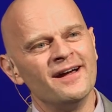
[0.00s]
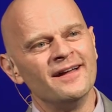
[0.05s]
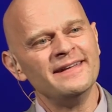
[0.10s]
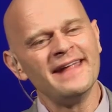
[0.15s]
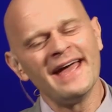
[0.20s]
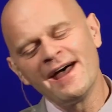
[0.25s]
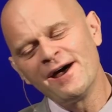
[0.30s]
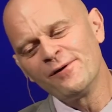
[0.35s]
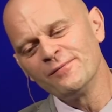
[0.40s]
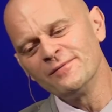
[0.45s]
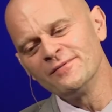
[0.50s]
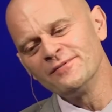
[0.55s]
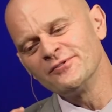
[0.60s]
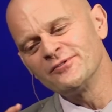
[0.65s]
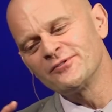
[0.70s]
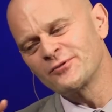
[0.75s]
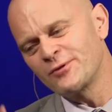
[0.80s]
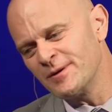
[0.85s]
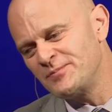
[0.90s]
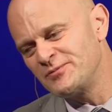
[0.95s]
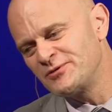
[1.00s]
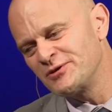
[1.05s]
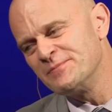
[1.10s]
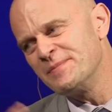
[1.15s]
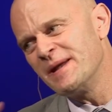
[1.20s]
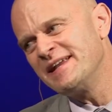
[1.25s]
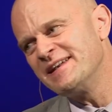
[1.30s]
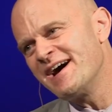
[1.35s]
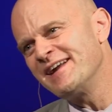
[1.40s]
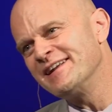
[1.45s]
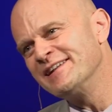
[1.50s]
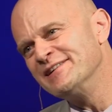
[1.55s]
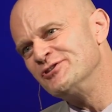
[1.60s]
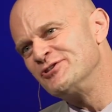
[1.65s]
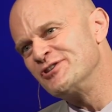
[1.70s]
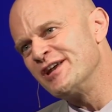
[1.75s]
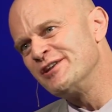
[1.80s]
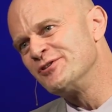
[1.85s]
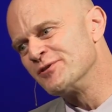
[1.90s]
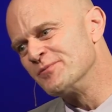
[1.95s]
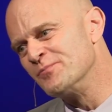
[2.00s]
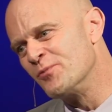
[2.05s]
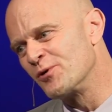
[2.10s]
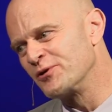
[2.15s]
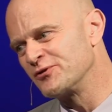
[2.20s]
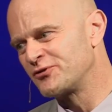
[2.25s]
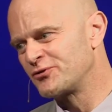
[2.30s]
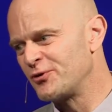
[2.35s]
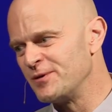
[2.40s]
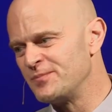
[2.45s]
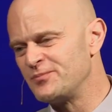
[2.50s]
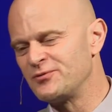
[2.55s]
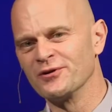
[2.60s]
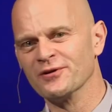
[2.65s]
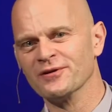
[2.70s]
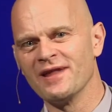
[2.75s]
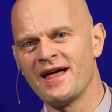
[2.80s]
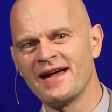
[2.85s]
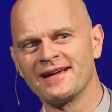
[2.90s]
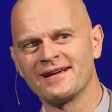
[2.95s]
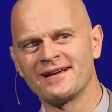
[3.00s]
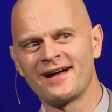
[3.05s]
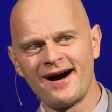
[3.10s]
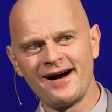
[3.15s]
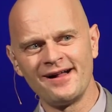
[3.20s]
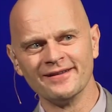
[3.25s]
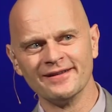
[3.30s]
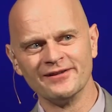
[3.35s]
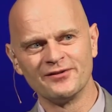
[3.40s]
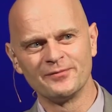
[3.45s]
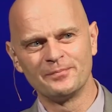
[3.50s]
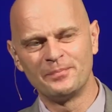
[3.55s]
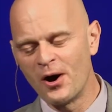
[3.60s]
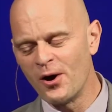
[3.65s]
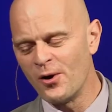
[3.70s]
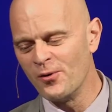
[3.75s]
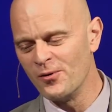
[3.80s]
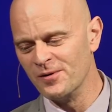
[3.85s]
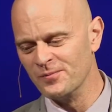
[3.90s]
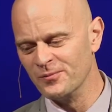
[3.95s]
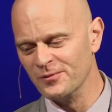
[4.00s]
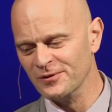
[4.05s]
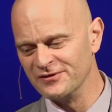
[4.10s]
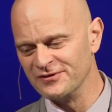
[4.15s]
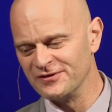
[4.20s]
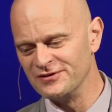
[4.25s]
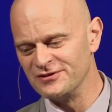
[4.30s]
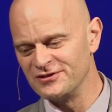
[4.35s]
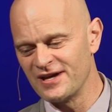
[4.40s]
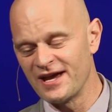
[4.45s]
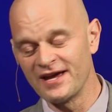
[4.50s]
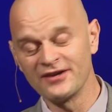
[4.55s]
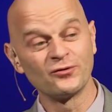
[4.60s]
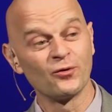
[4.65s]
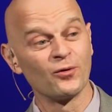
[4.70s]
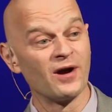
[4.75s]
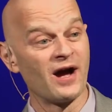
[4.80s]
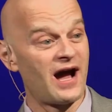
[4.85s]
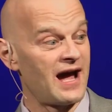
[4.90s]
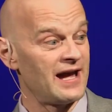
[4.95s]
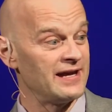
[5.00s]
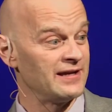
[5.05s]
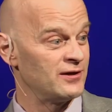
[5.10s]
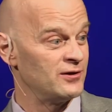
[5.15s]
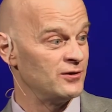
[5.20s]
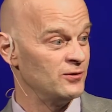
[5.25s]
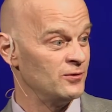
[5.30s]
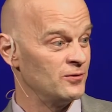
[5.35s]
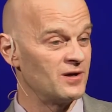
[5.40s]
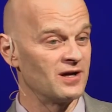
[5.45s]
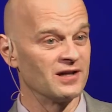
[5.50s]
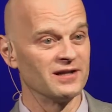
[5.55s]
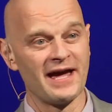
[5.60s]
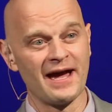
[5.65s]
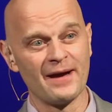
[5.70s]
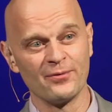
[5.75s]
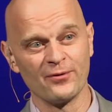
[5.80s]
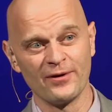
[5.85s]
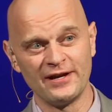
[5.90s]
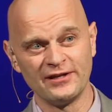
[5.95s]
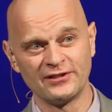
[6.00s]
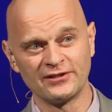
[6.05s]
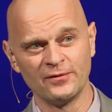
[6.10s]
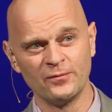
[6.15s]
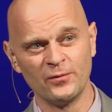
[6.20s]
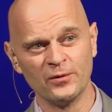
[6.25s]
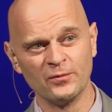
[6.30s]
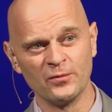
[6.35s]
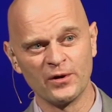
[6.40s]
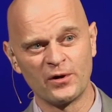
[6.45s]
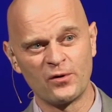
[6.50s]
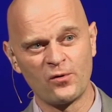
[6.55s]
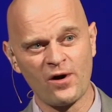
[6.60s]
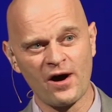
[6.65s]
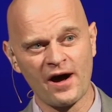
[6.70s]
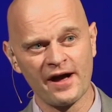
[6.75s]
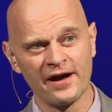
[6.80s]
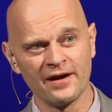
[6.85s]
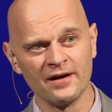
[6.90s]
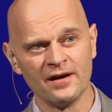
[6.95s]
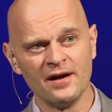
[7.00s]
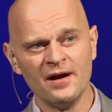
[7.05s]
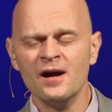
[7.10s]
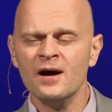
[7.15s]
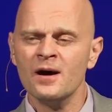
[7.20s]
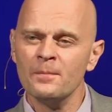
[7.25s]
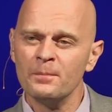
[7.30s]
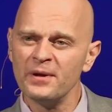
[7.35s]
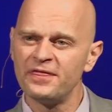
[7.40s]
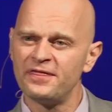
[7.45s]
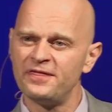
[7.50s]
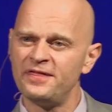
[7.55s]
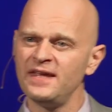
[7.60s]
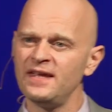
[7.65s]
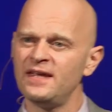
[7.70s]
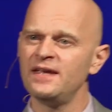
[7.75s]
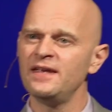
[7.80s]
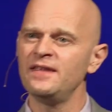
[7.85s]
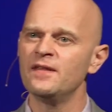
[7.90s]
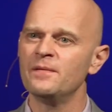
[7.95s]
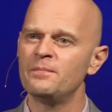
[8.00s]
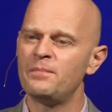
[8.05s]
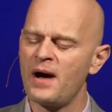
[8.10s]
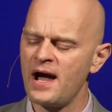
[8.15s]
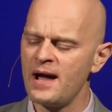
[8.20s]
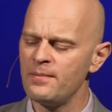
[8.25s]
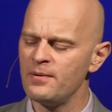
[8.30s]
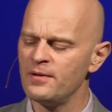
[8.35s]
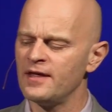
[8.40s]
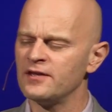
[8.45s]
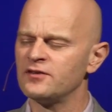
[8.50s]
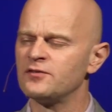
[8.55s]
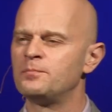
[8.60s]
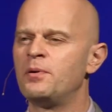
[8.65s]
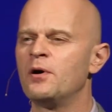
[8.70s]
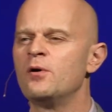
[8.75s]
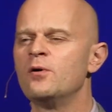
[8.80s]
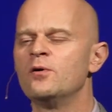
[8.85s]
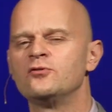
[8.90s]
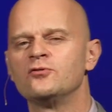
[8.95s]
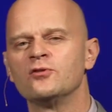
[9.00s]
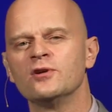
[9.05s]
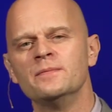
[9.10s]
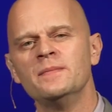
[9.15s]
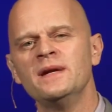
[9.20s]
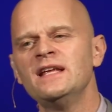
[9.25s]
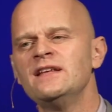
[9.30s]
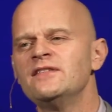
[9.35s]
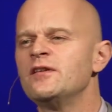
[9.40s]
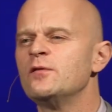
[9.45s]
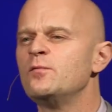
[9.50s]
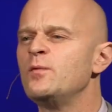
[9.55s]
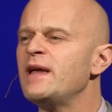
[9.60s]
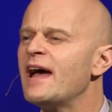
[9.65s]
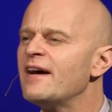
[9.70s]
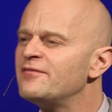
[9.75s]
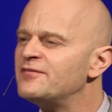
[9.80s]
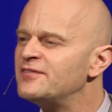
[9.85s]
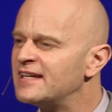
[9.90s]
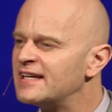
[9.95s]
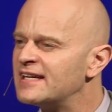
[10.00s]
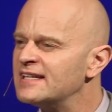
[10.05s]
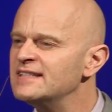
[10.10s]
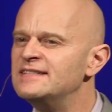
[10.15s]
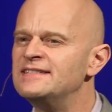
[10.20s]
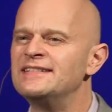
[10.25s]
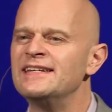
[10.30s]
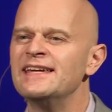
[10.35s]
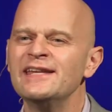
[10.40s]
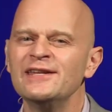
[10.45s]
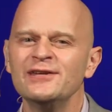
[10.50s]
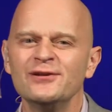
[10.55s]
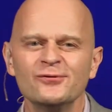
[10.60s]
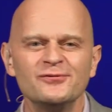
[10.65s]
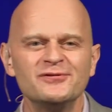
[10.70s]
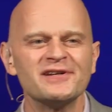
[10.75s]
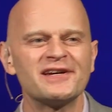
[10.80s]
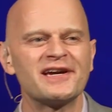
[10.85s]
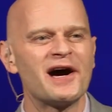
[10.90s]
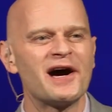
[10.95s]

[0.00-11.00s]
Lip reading: Now, scripture may not engender more scripture like Collins' poem would suggest or a haiku collaboration would require, but thinking the Bible as poetry means that we have to continue to